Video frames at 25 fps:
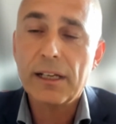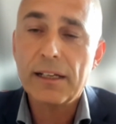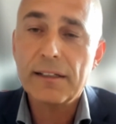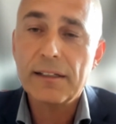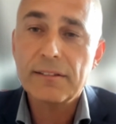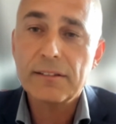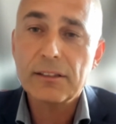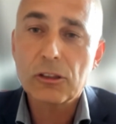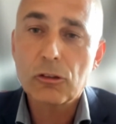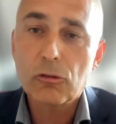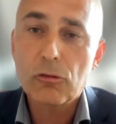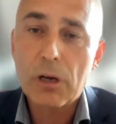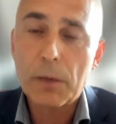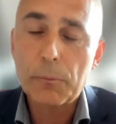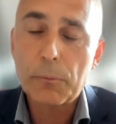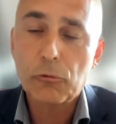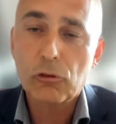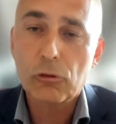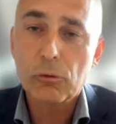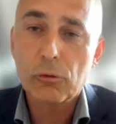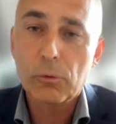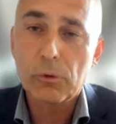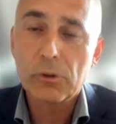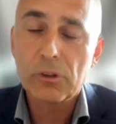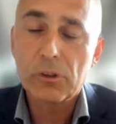
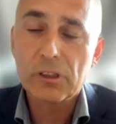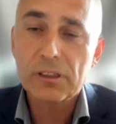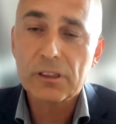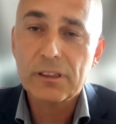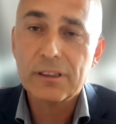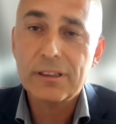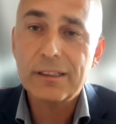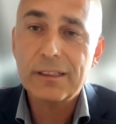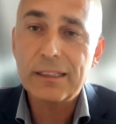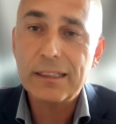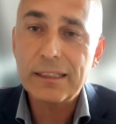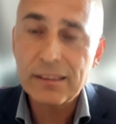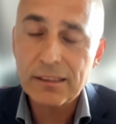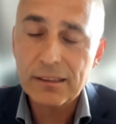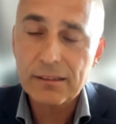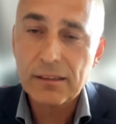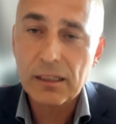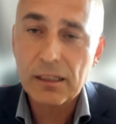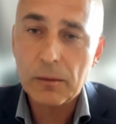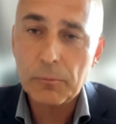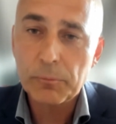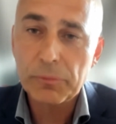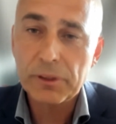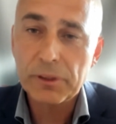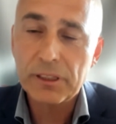anti-corruption work in a
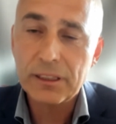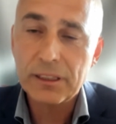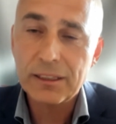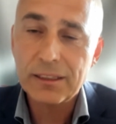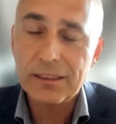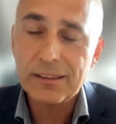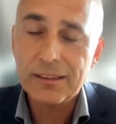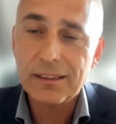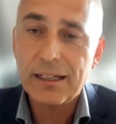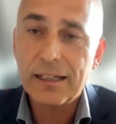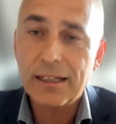company,